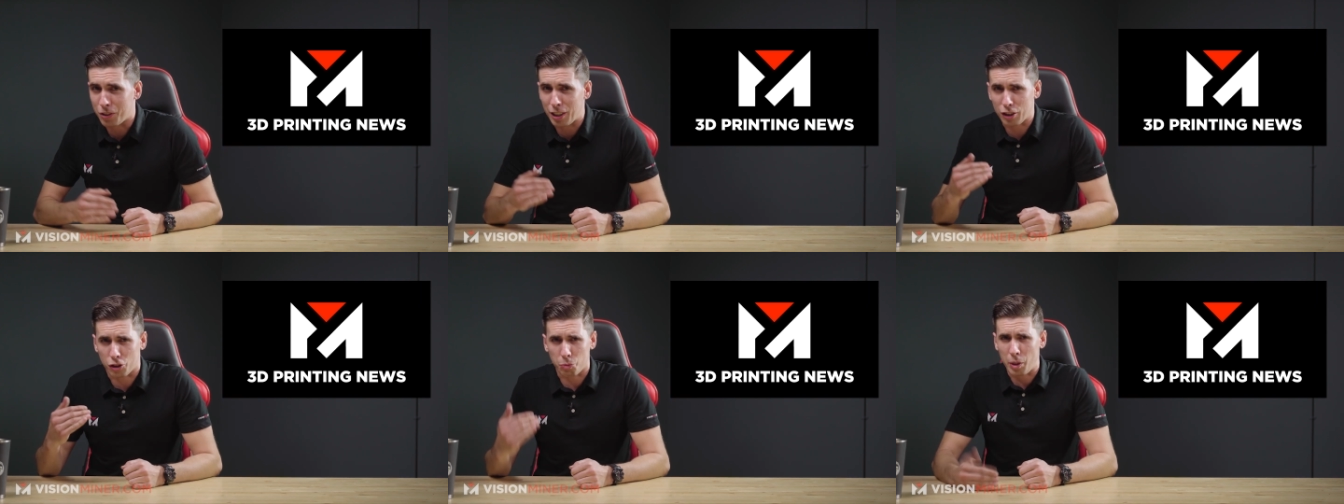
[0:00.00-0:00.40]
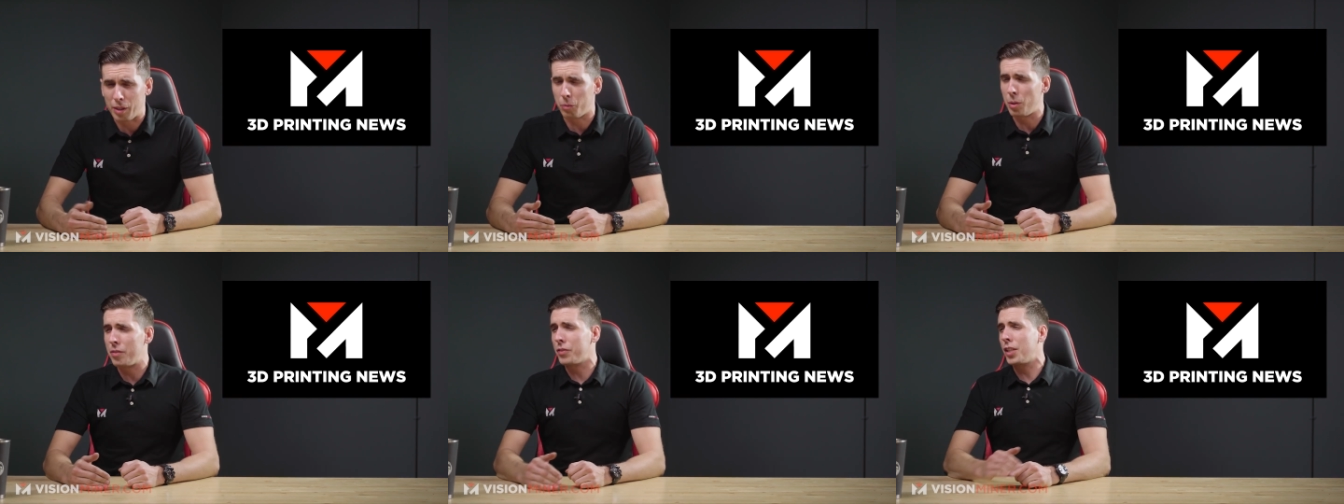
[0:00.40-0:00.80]
This
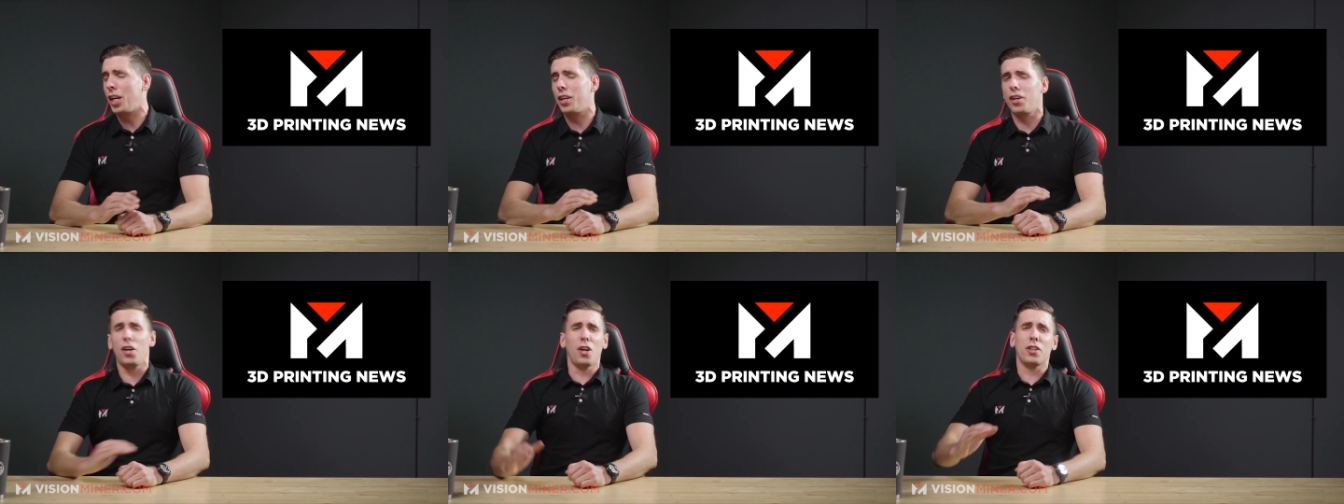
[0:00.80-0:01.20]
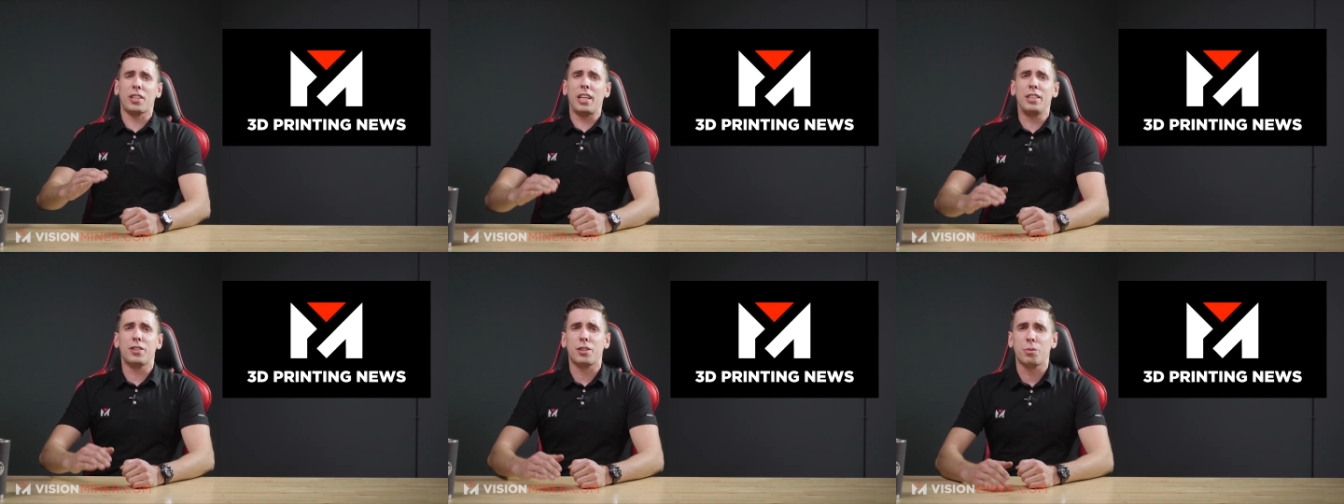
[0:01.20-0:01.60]
week we've got all
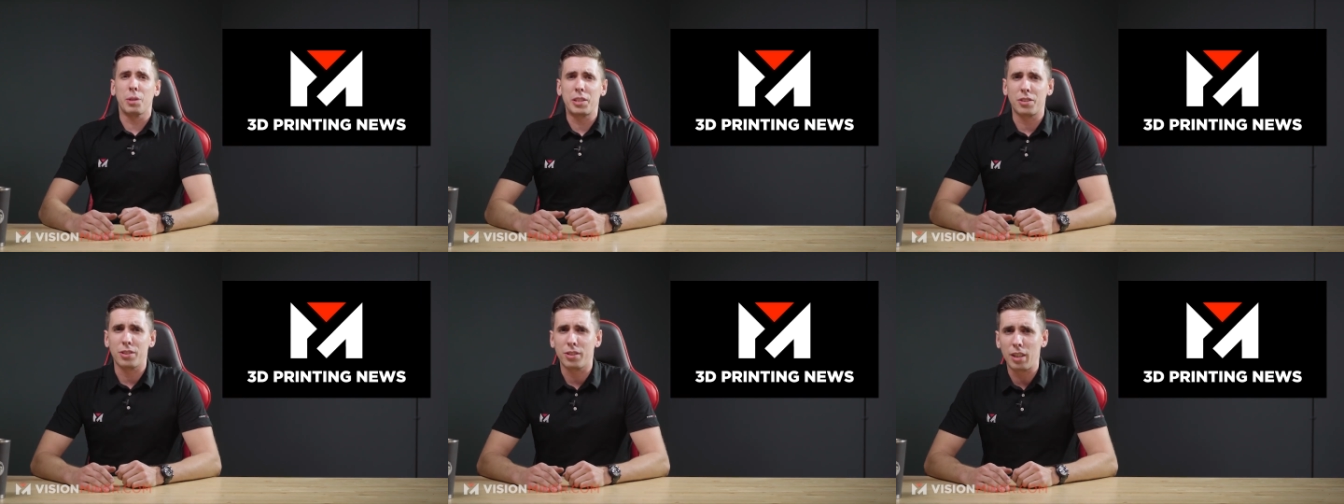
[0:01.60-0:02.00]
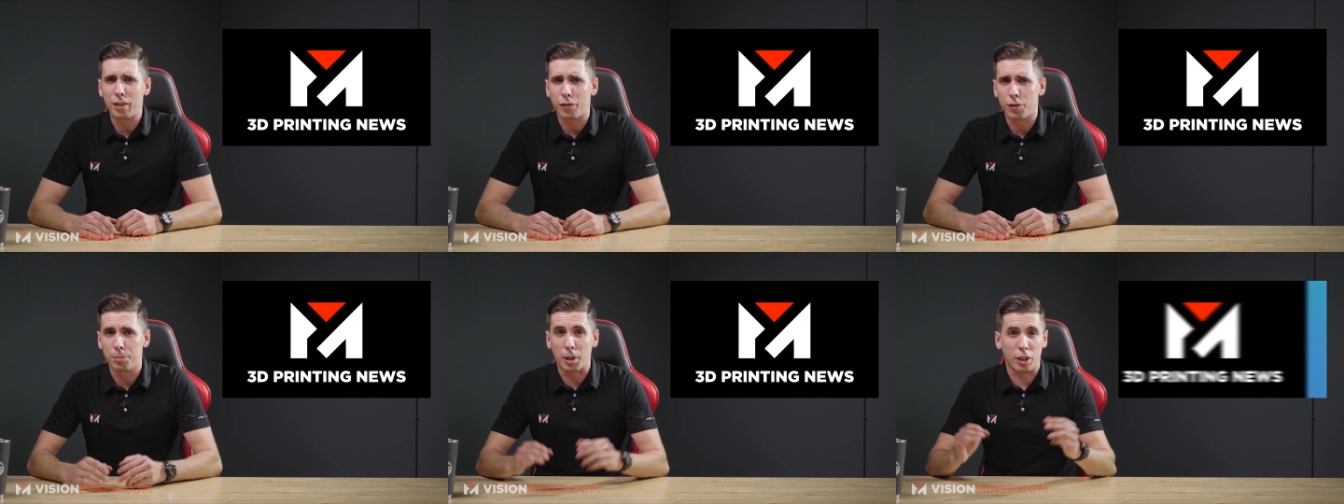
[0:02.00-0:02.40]
kinds of crazy
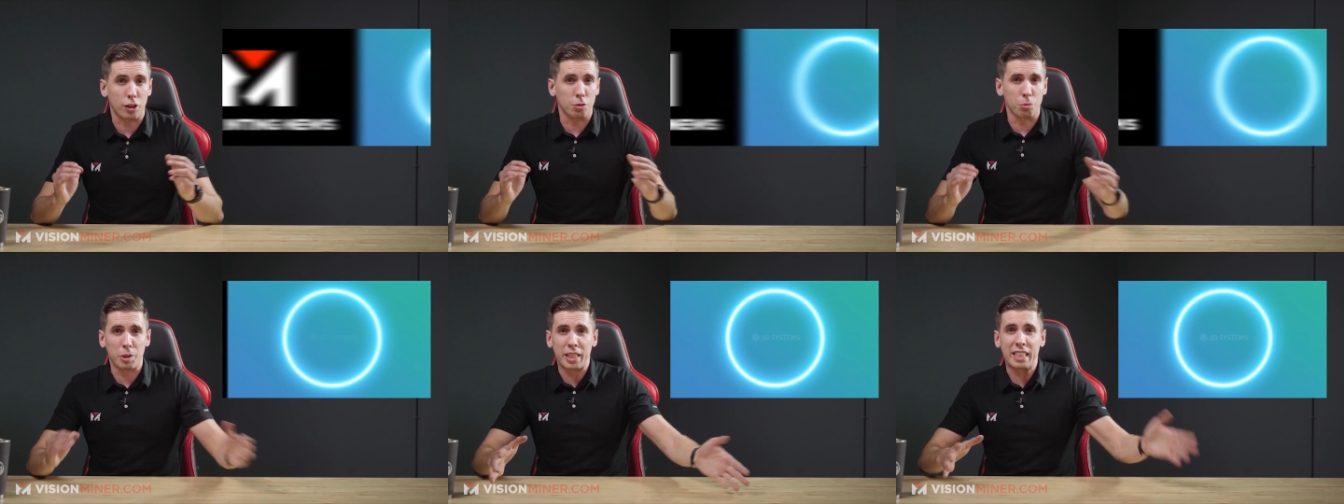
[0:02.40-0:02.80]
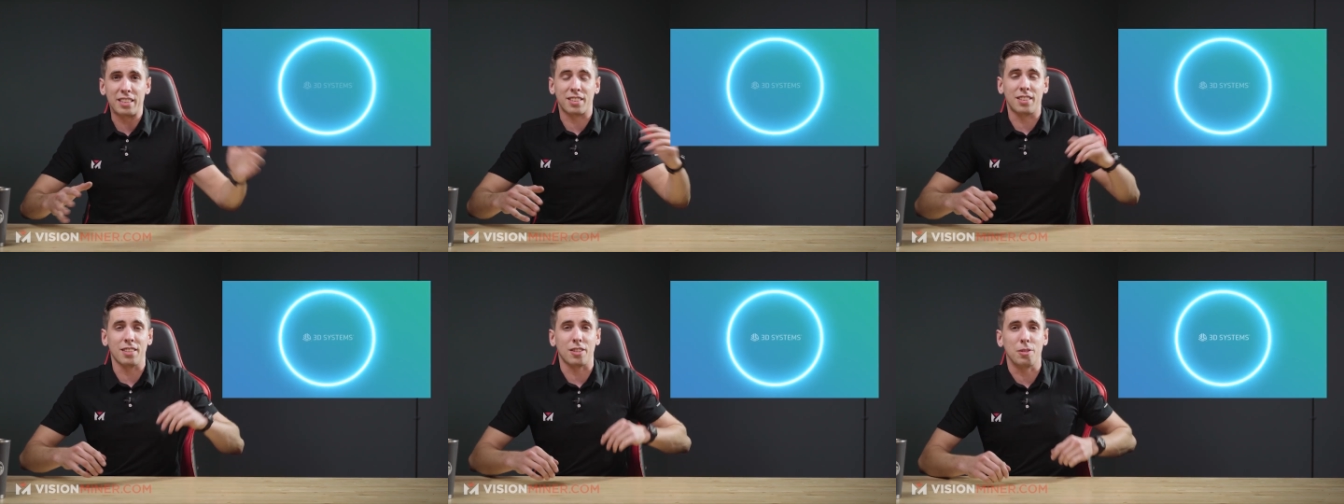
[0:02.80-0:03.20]
stuff from the three D
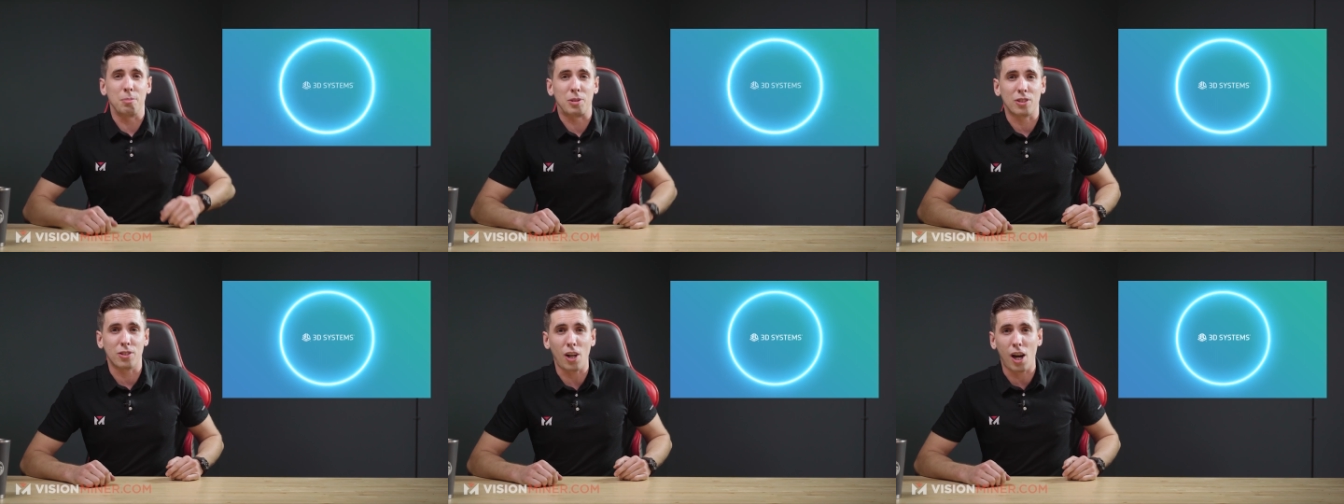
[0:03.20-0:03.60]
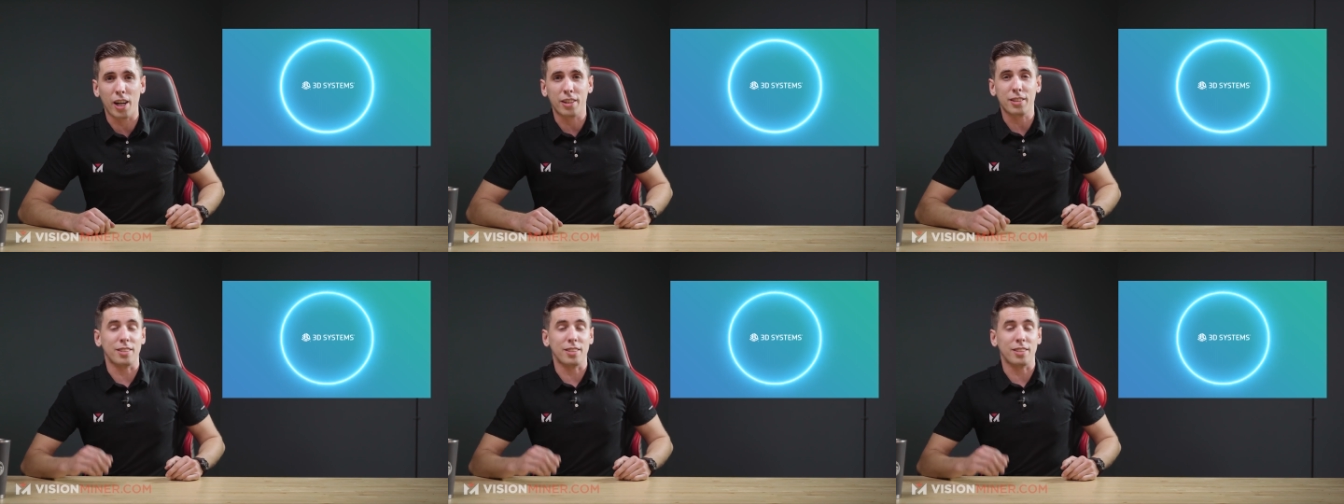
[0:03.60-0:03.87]
Systems stock